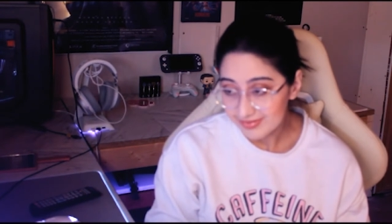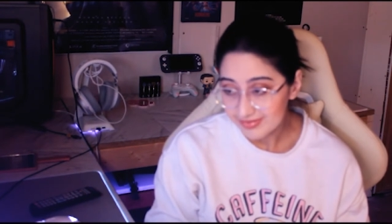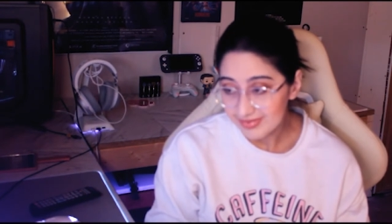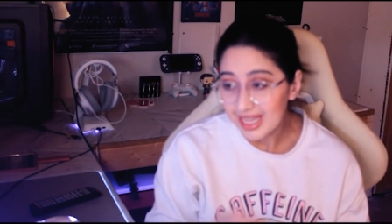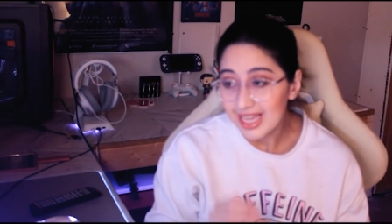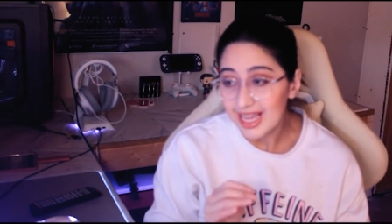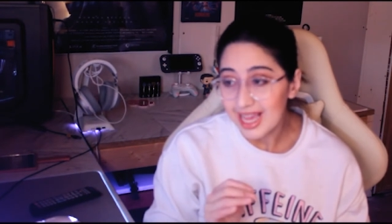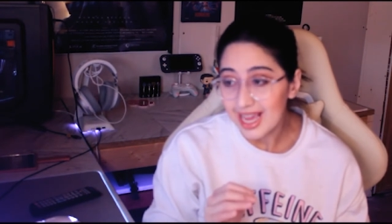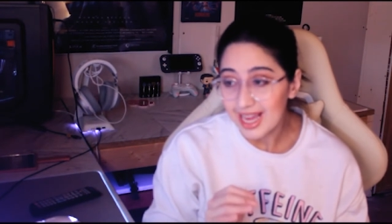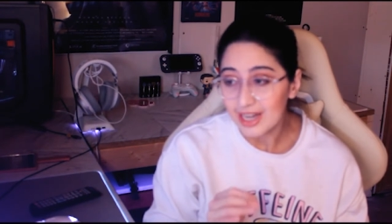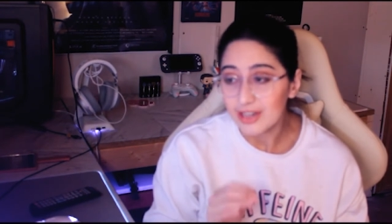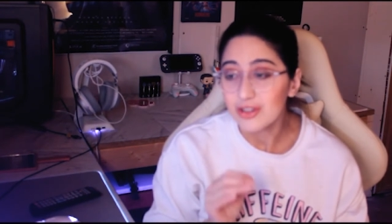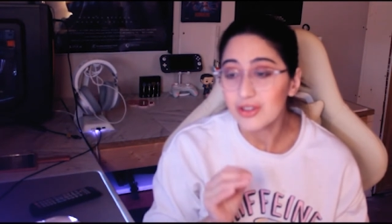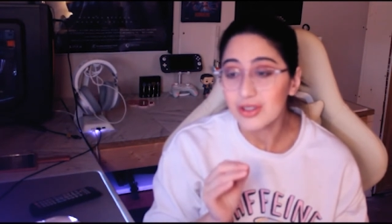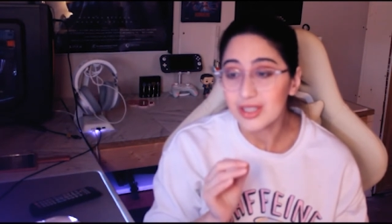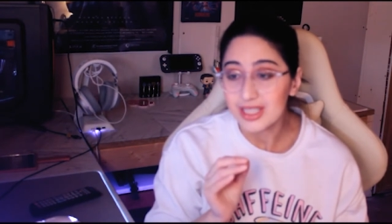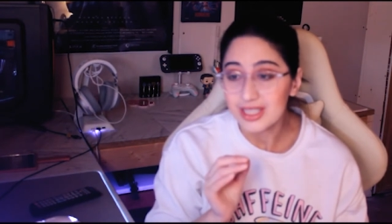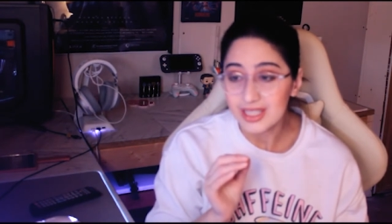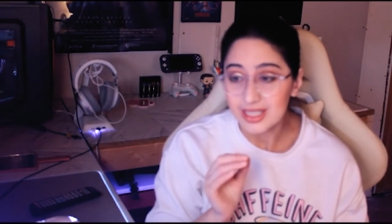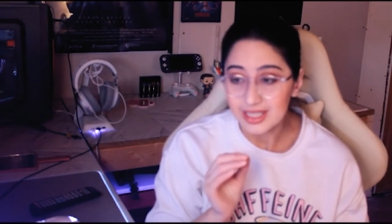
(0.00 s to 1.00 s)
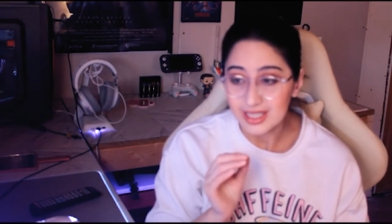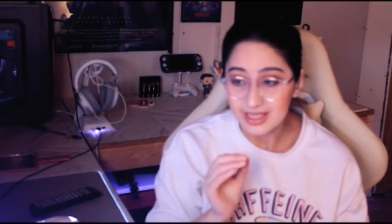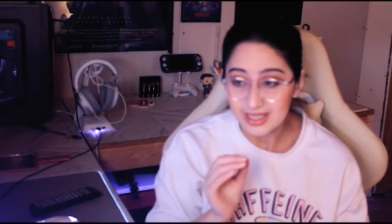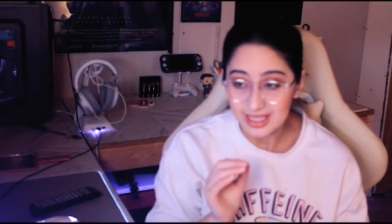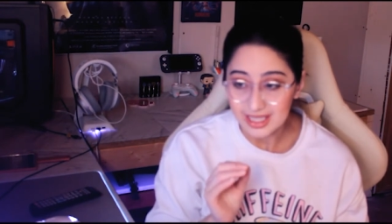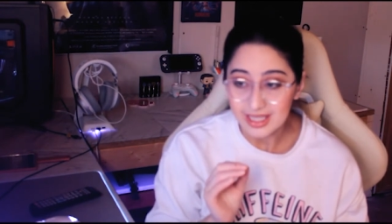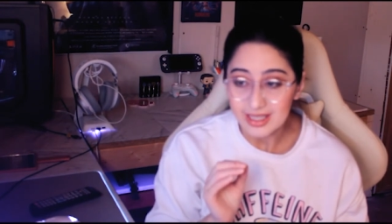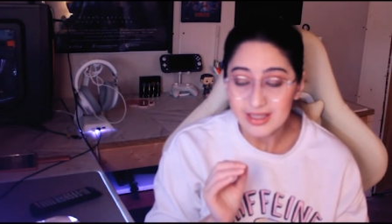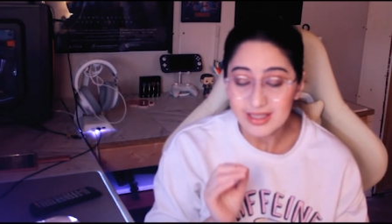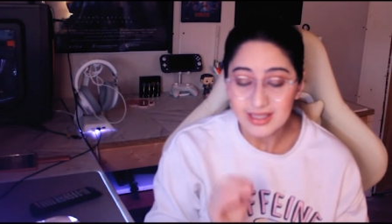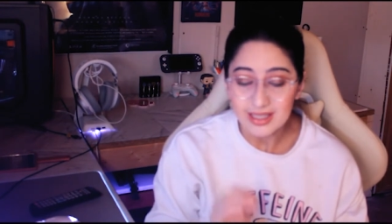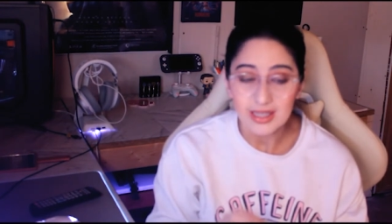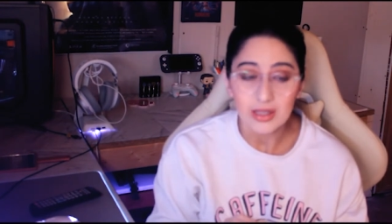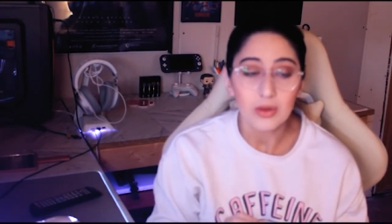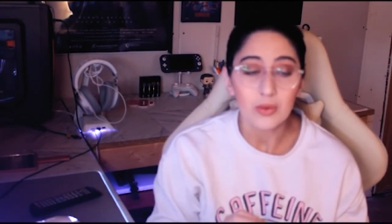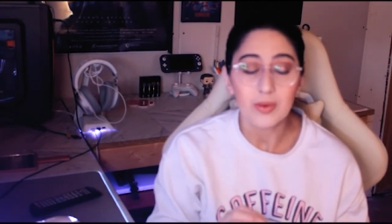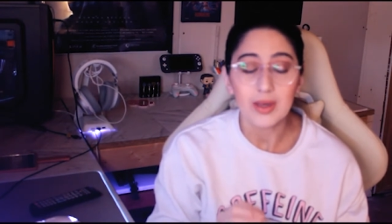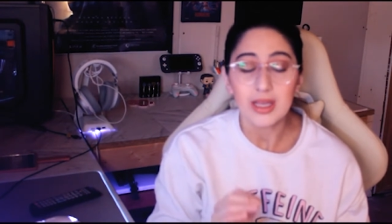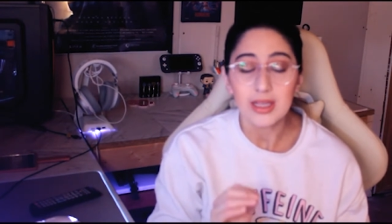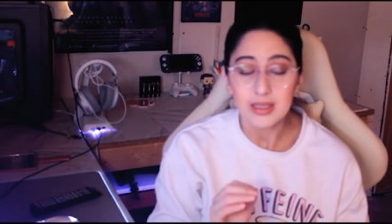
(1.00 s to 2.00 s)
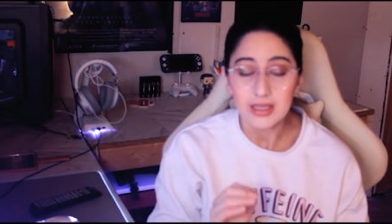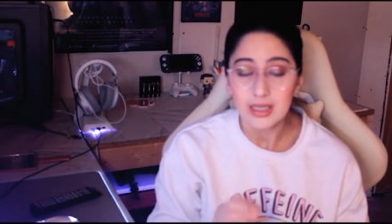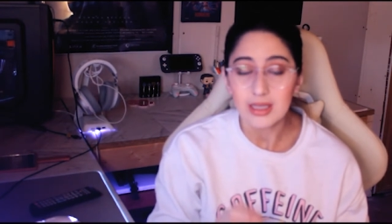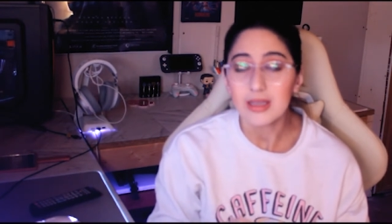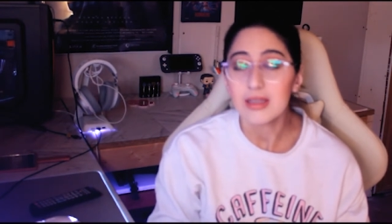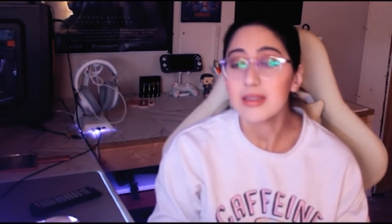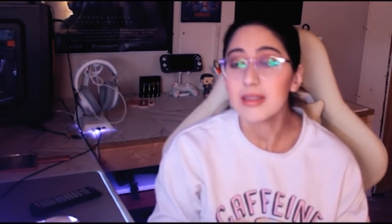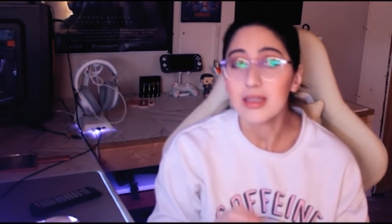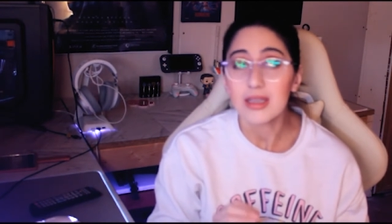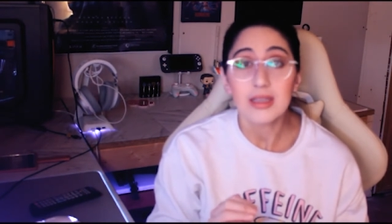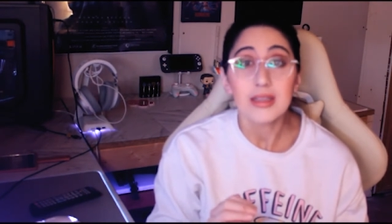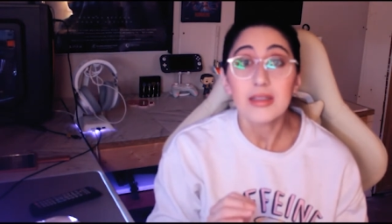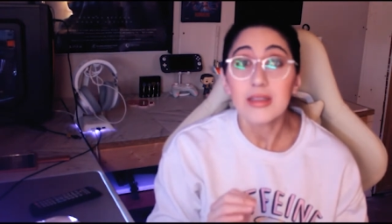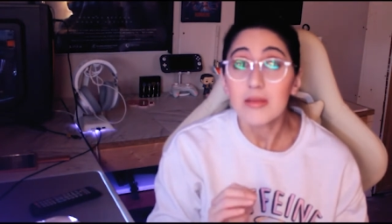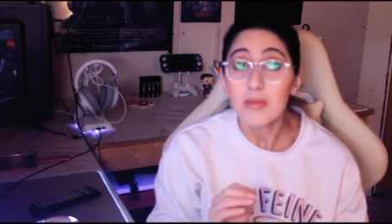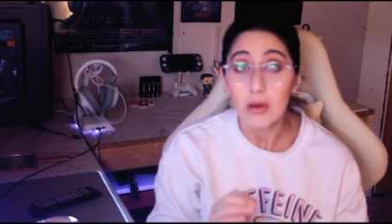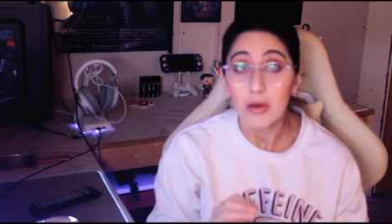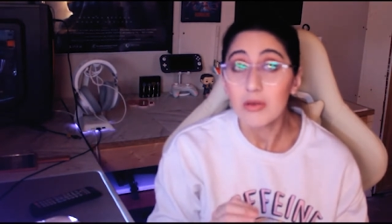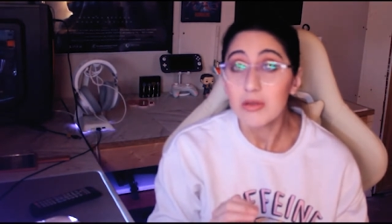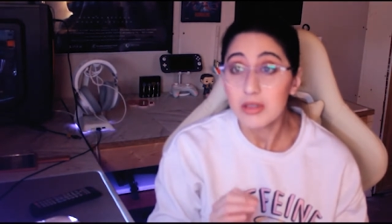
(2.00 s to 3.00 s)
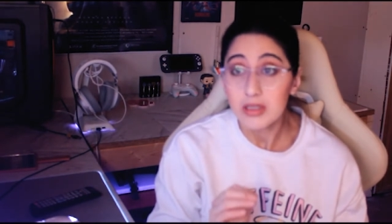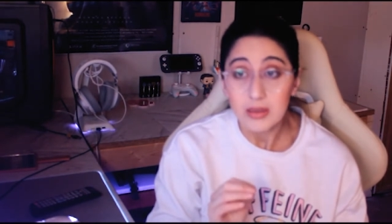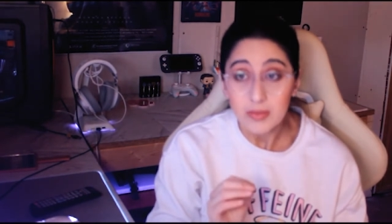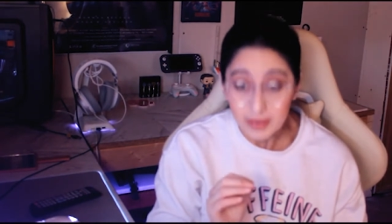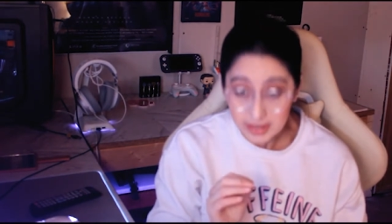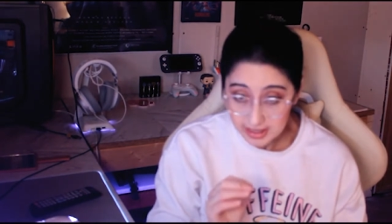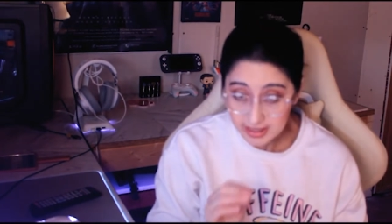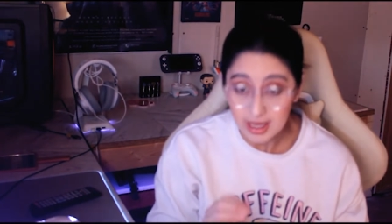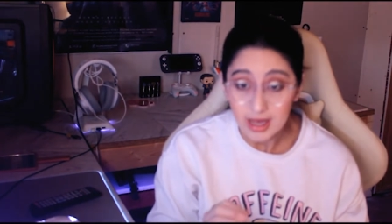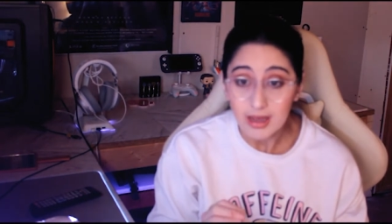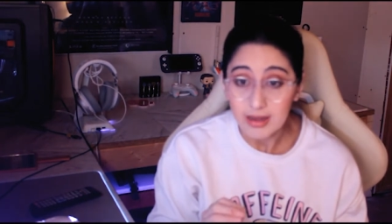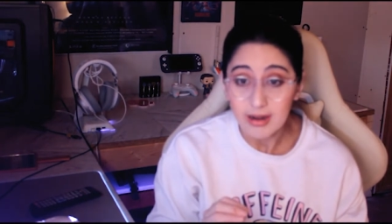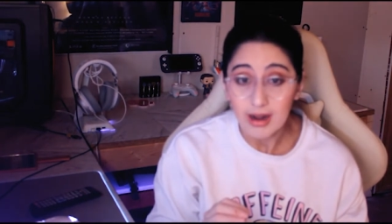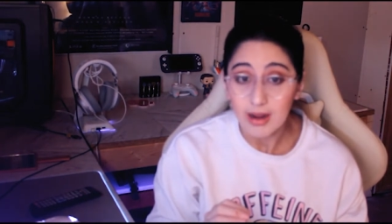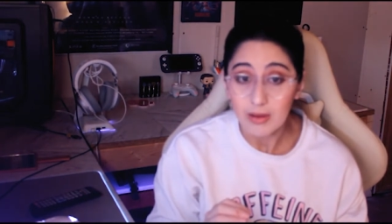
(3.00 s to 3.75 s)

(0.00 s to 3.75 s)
They actually did the D L C the way a D L C is supposed to be done.